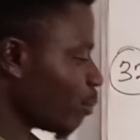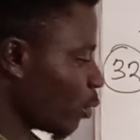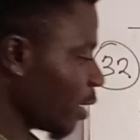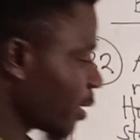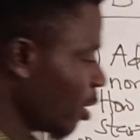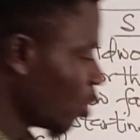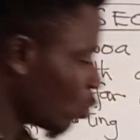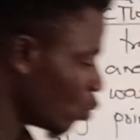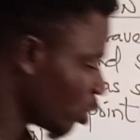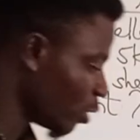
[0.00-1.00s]
point?
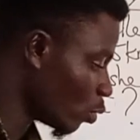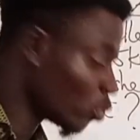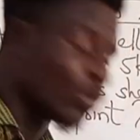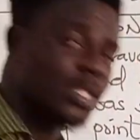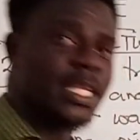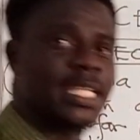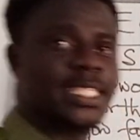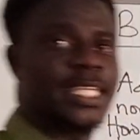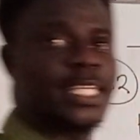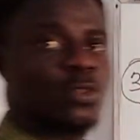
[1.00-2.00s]
So she was what?
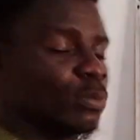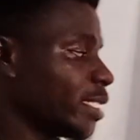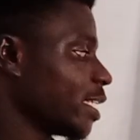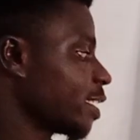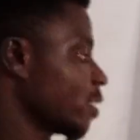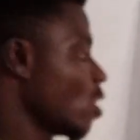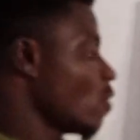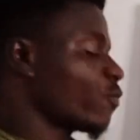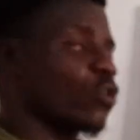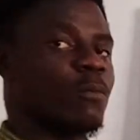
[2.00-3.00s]
13 kilometers
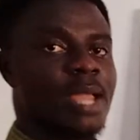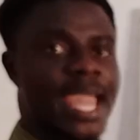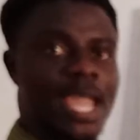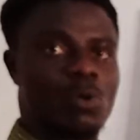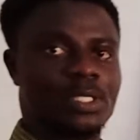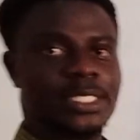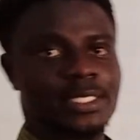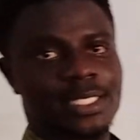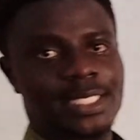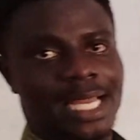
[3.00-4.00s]
from her what?
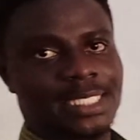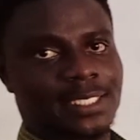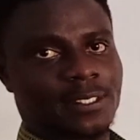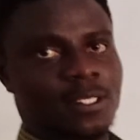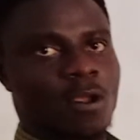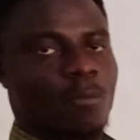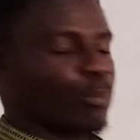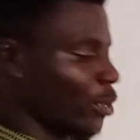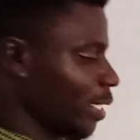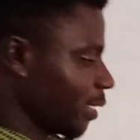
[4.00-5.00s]
Starting
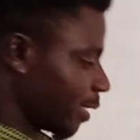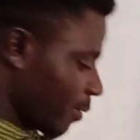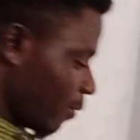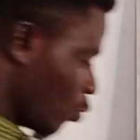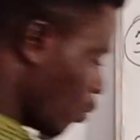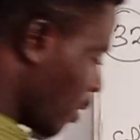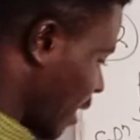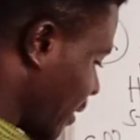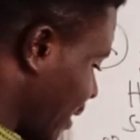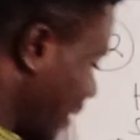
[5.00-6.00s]
point. So
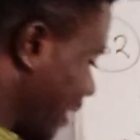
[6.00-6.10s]
that's the